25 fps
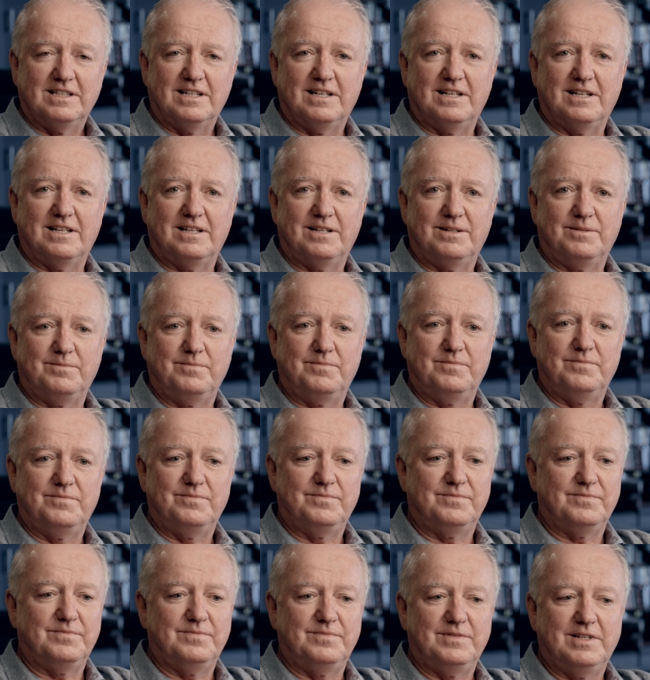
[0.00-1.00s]

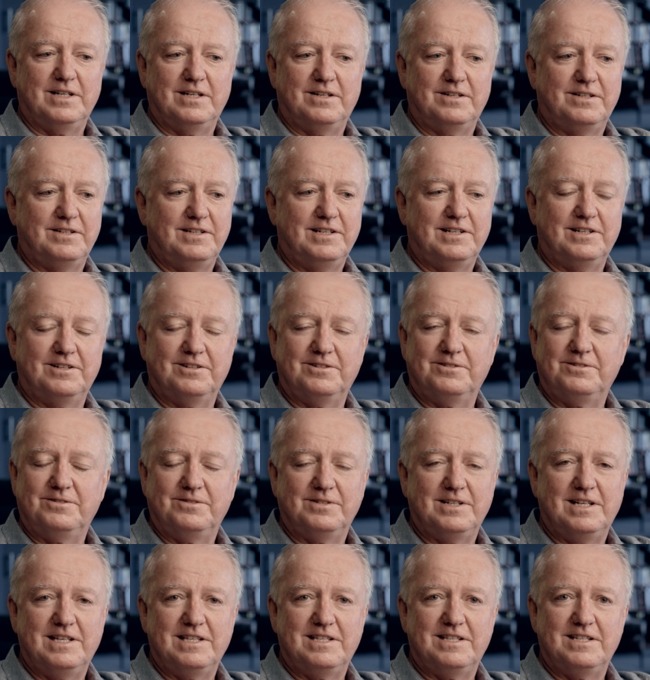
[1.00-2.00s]
Um, you know,
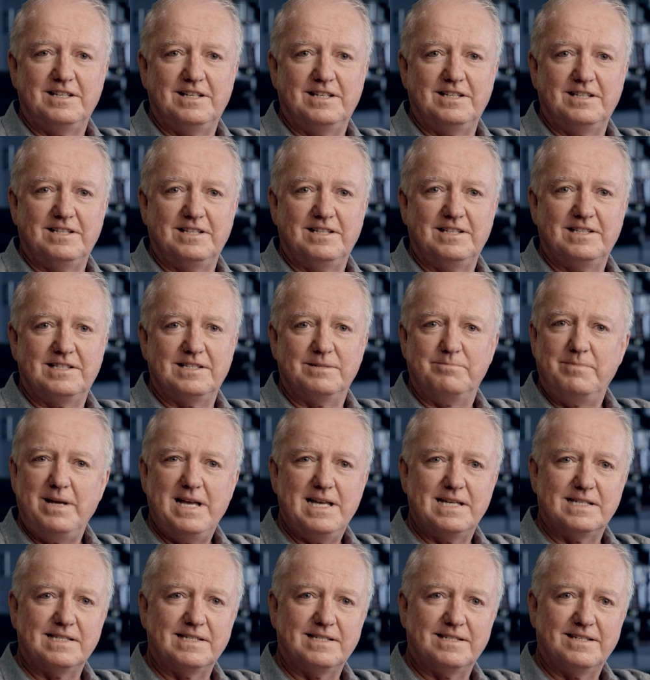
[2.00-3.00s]
it, it, it's a
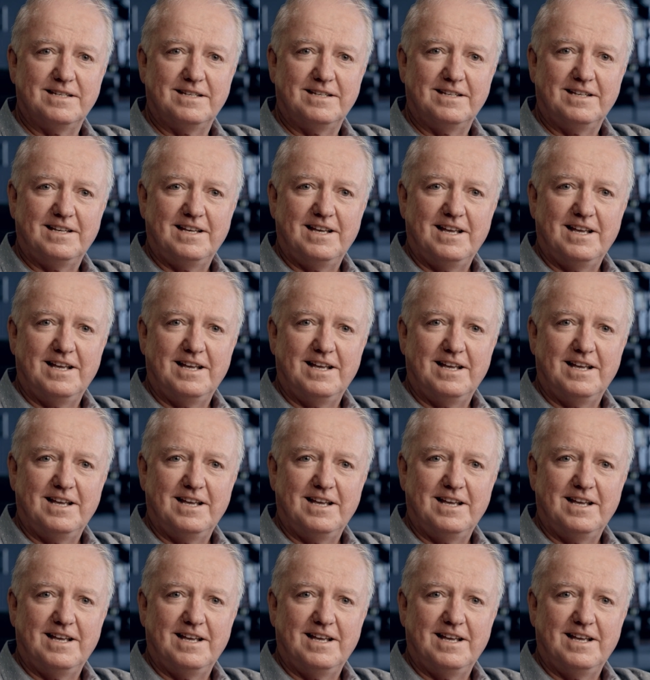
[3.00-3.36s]
mess.